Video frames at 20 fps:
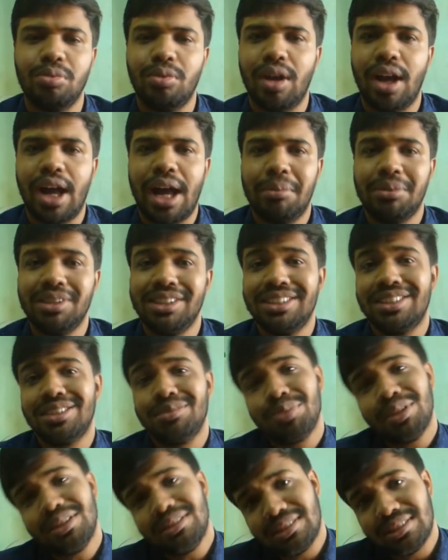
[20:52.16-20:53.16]
I'm a
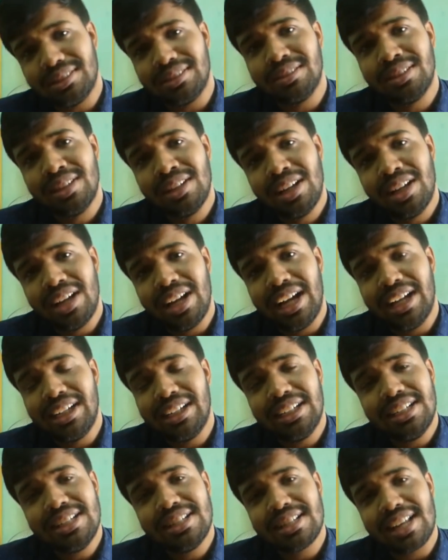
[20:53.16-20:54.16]
decent person.
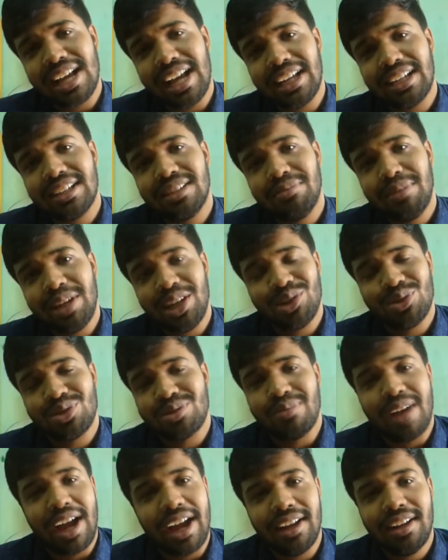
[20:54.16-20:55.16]
At least I can make you
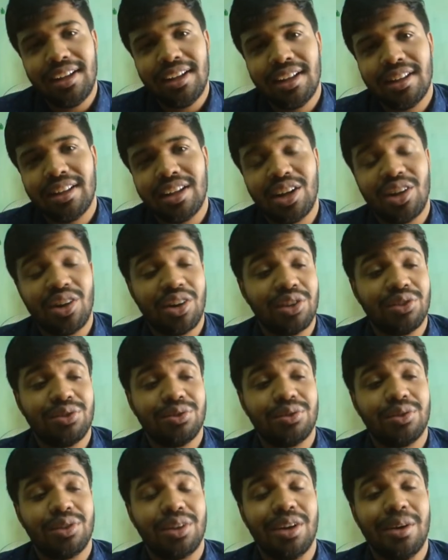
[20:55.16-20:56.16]
smile. There are a lot
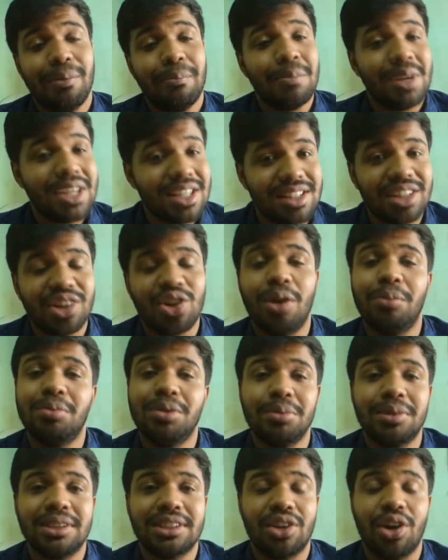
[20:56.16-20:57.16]
of amazing
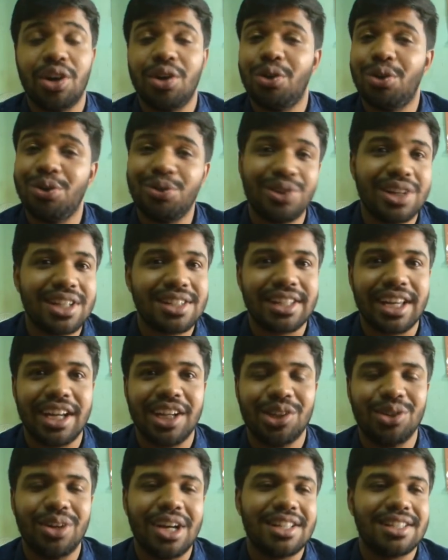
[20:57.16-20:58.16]
compliments I always
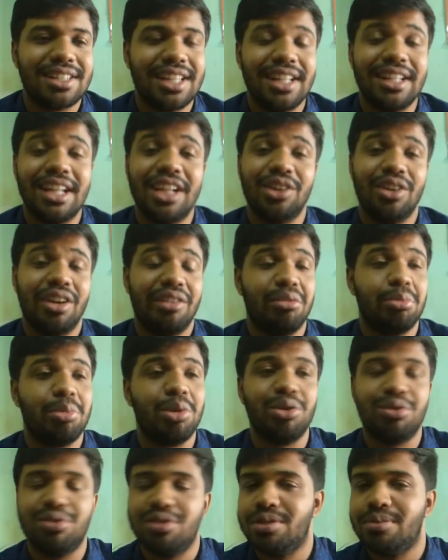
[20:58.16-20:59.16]
get. You guys say that you have a
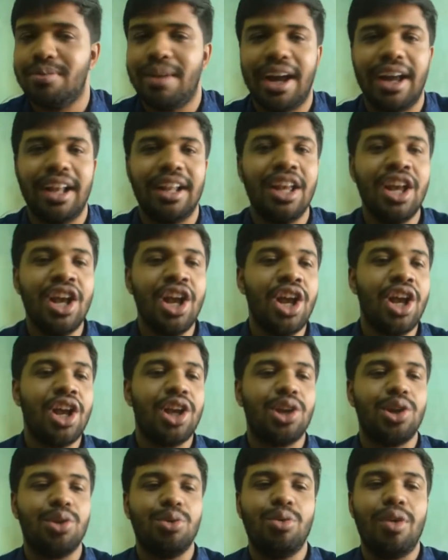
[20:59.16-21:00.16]
beautiful smile,
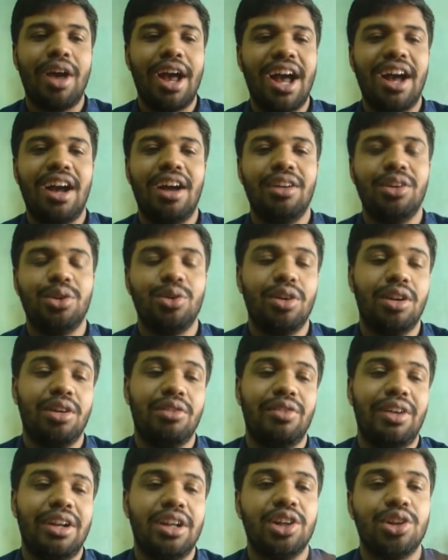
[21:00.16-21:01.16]
you are a
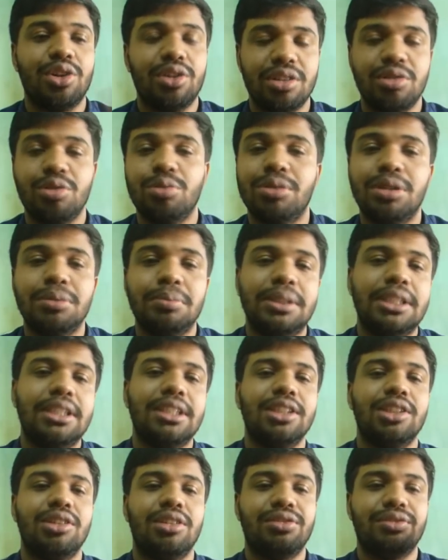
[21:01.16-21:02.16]
very good human
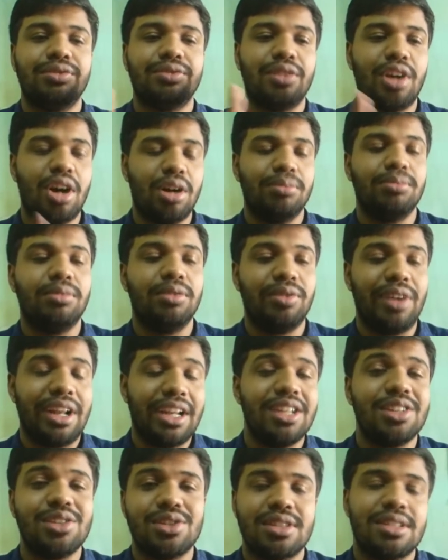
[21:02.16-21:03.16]
being, you're
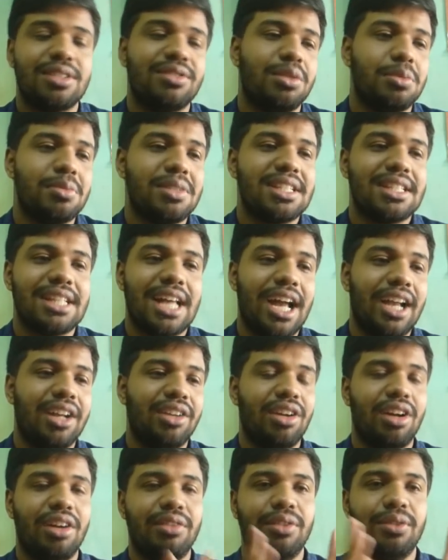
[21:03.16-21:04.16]
very innocent from inside,
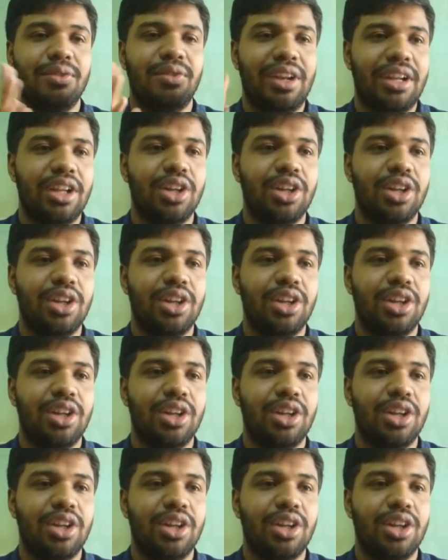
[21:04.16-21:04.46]
you have a very